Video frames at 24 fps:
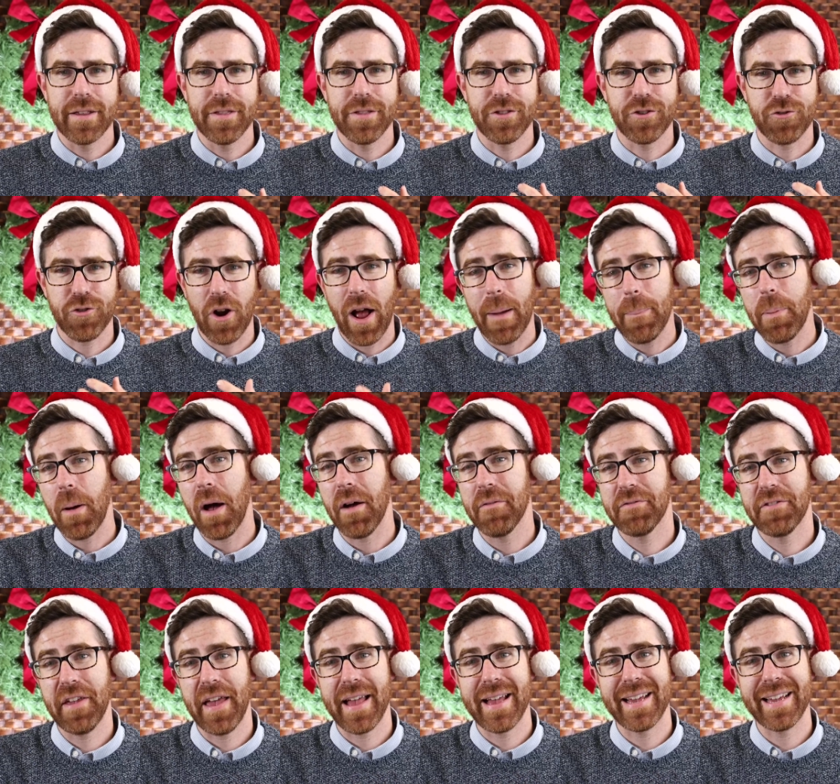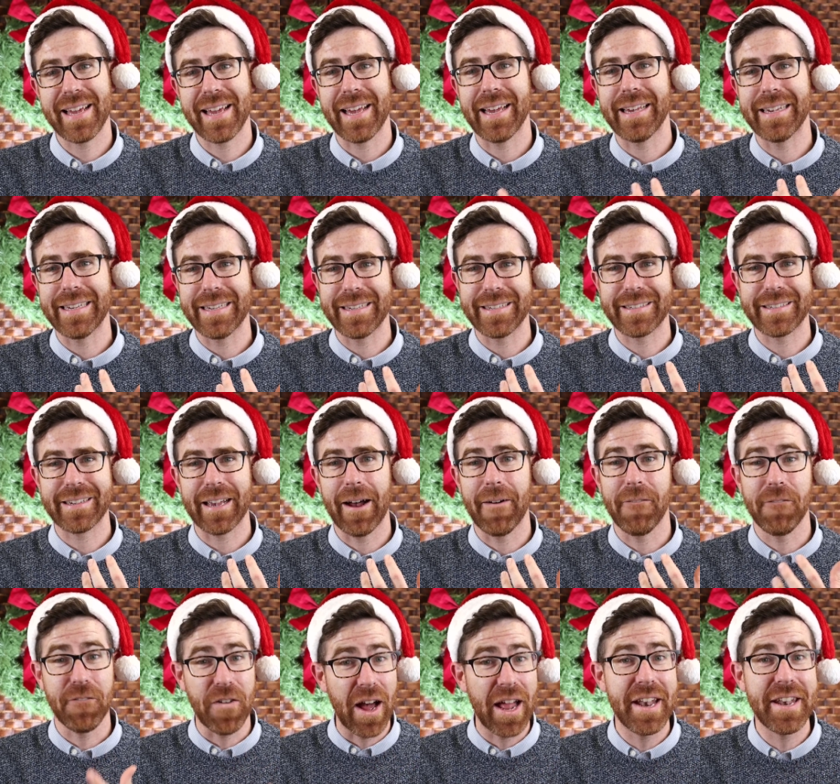drop off day is a
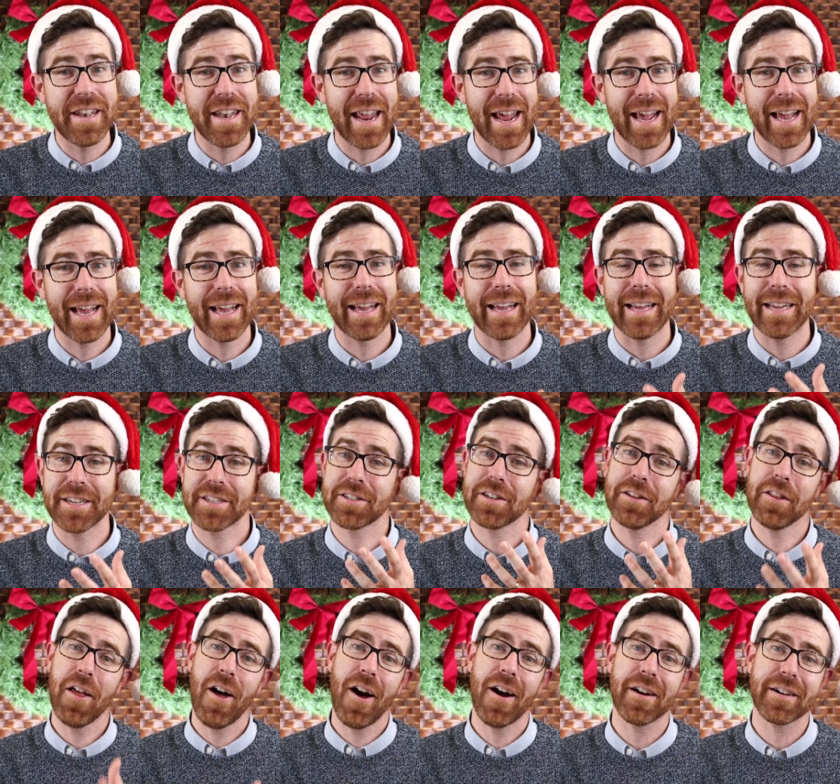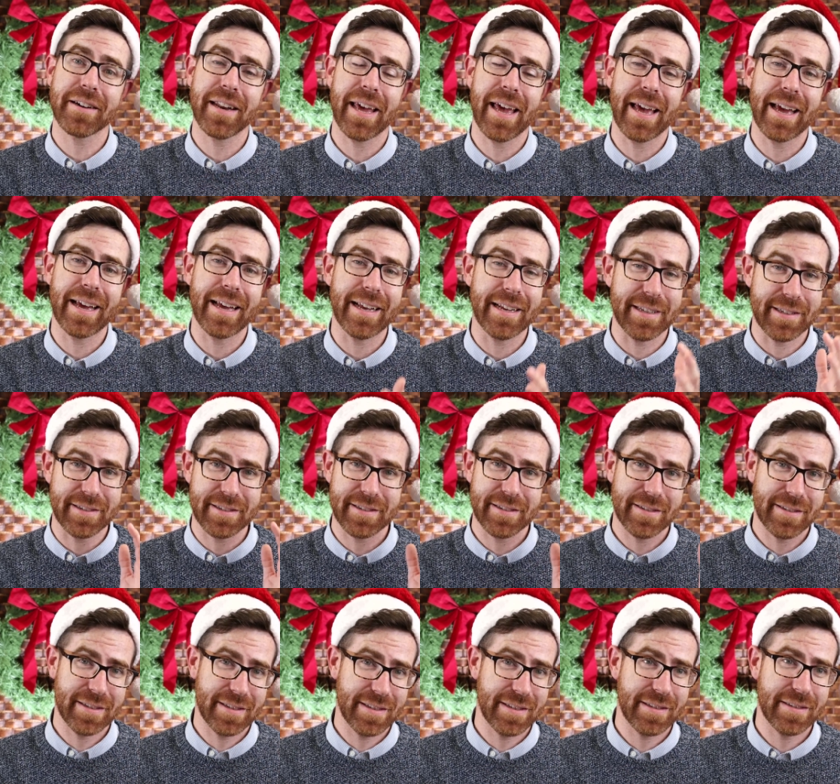fun day. It's a long day.
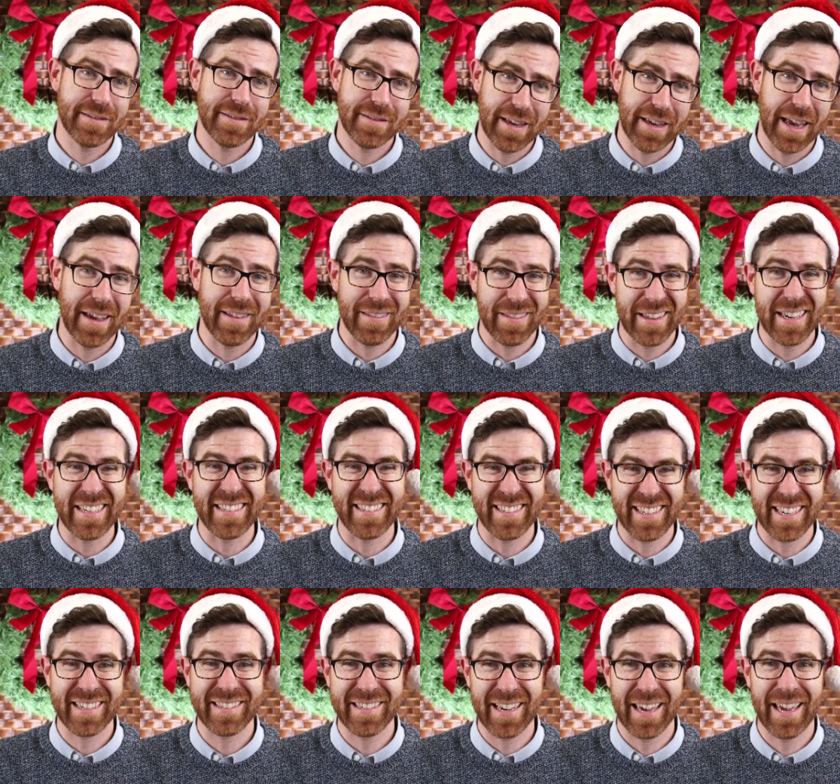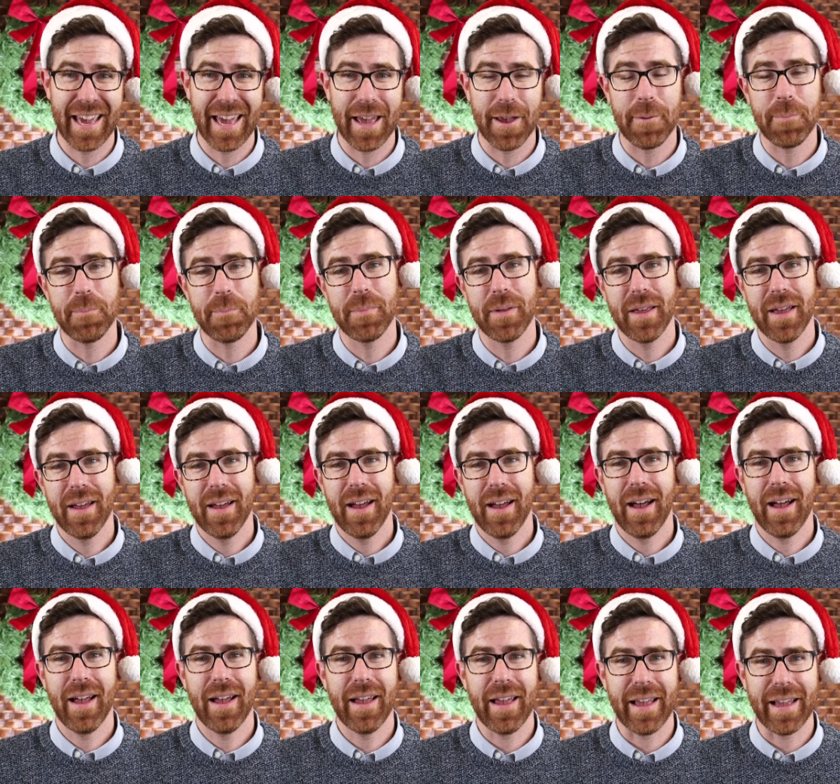It's at least 6 a.m.
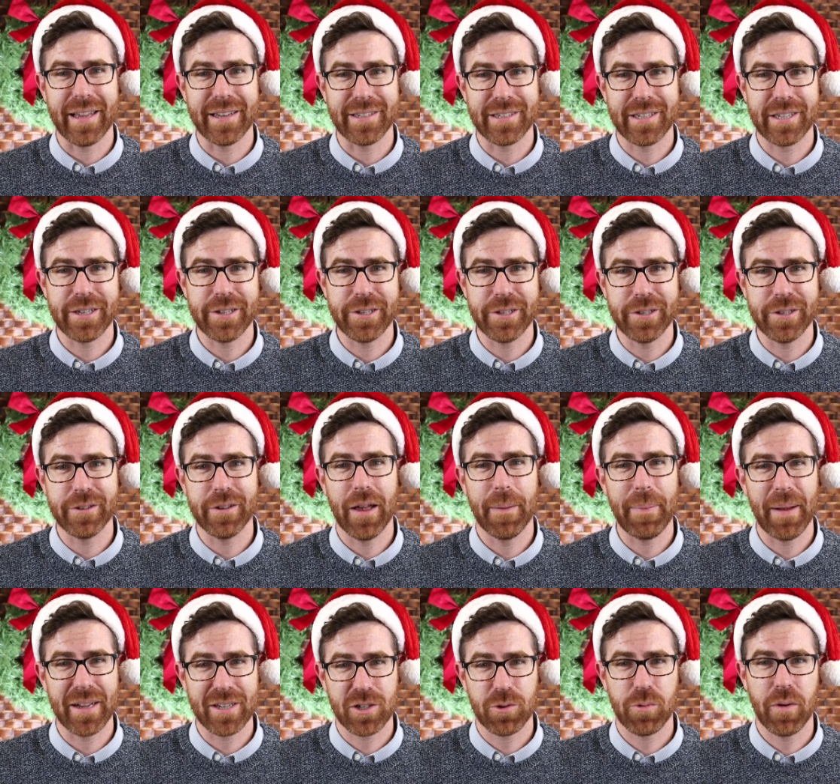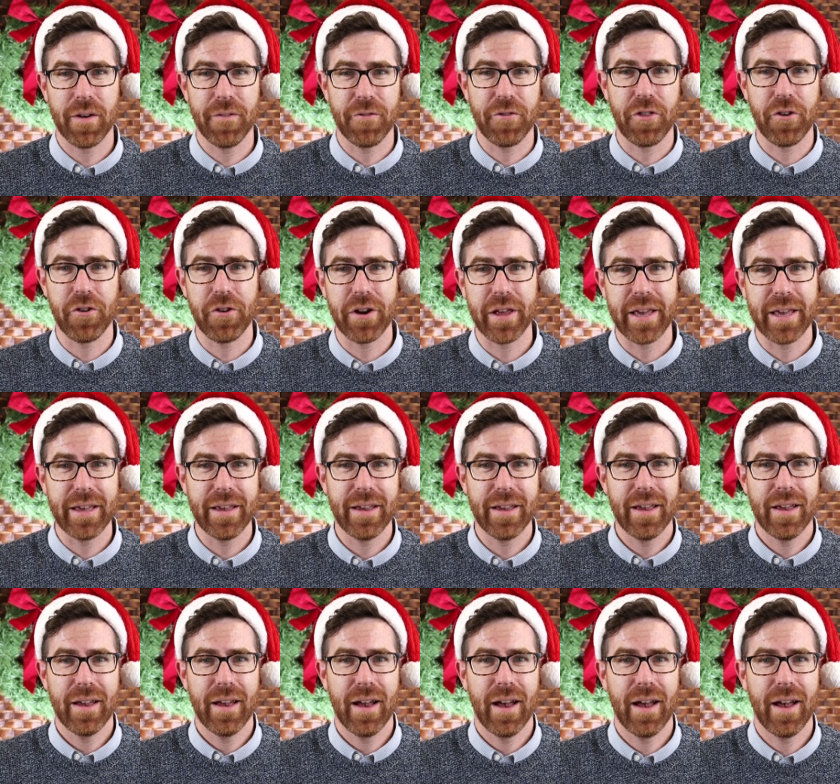Uh, until about 12:30
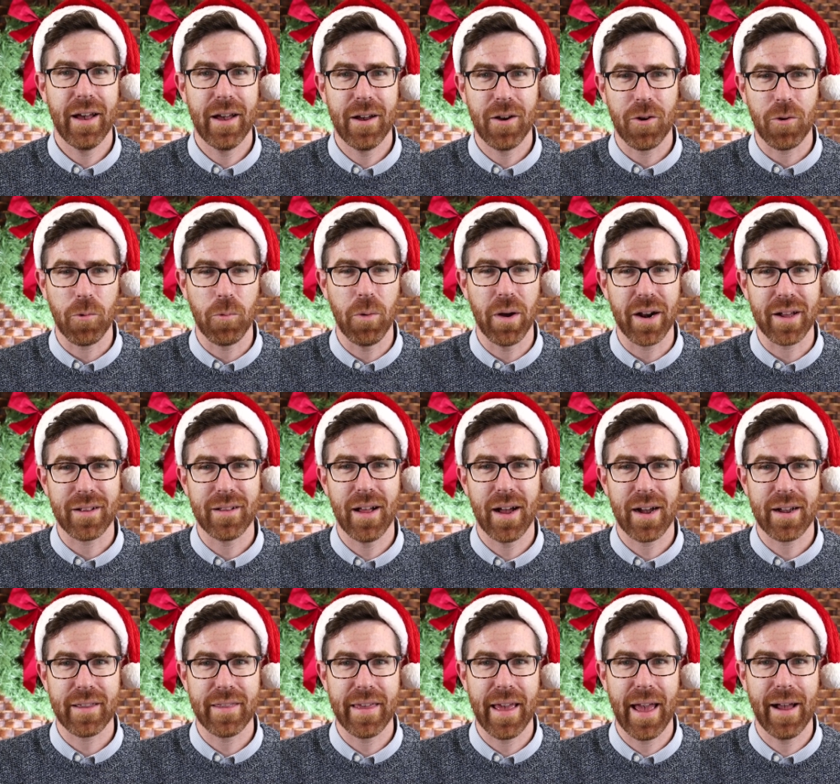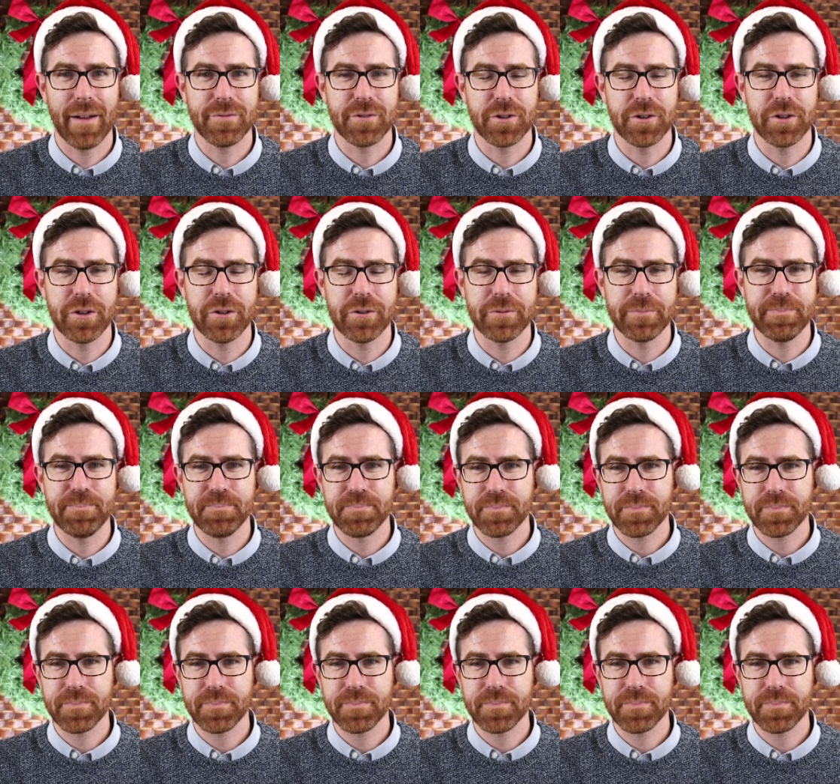uh, or 1 o'clock in the afternoon.